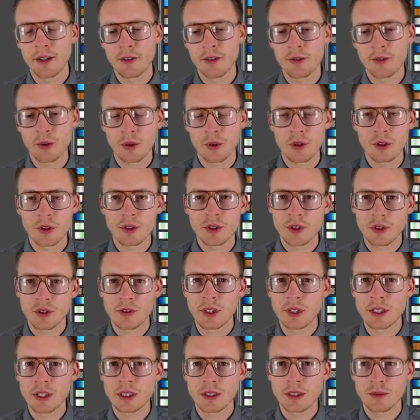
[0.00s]
for
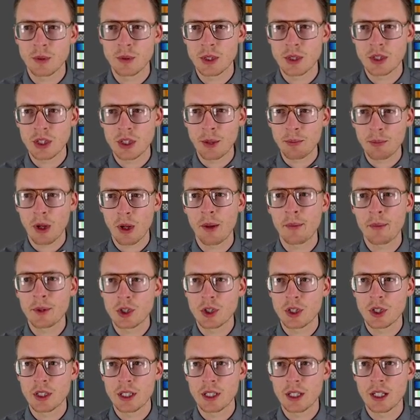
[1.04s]
certain reasons, which I probably
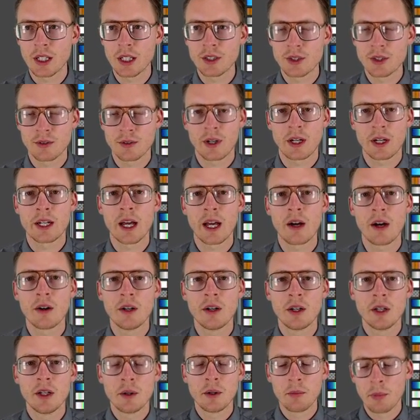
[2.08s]
shouldn't get into right now.
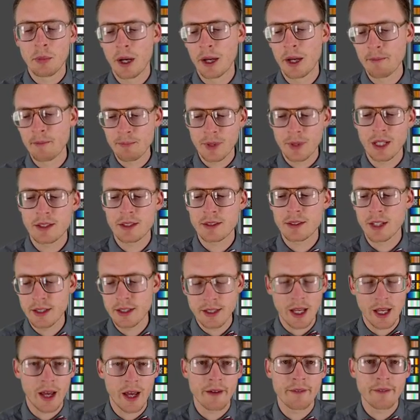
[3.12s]
But it's nice
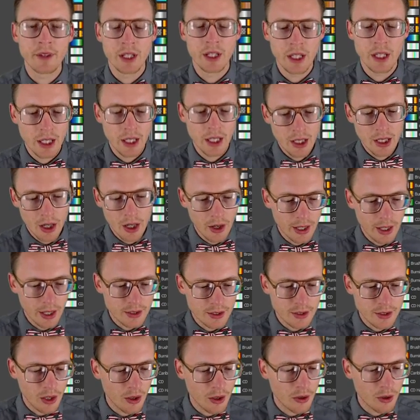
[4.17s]
to have. All right,
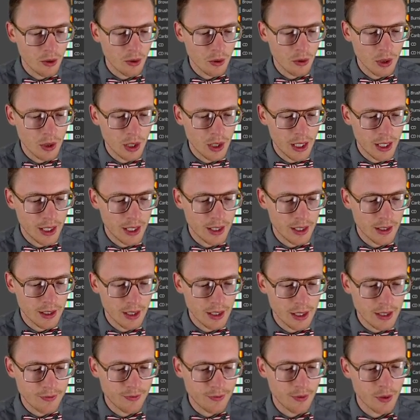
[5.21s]
so
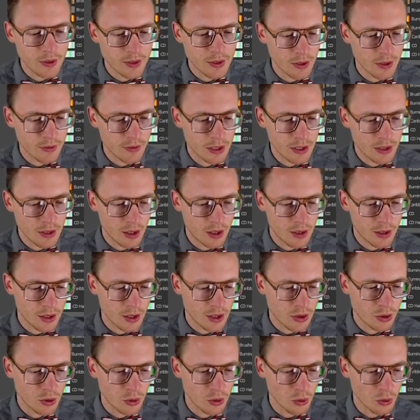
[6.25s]
let's focus over here on the
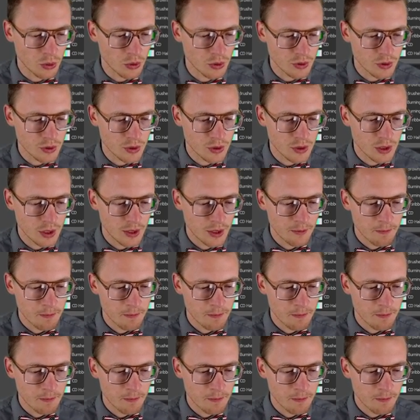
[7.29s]
tools.